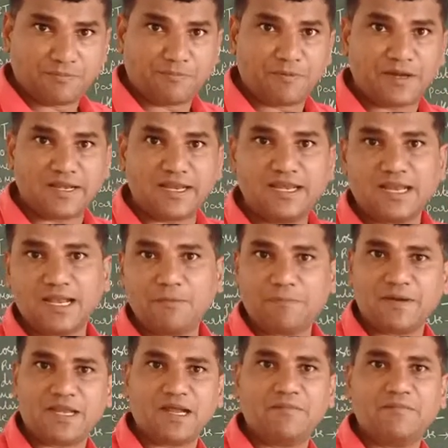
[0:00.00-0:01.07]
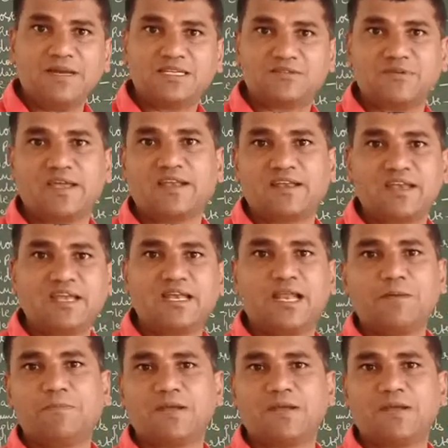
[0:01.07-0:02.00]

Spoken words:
renal pyramids, where renal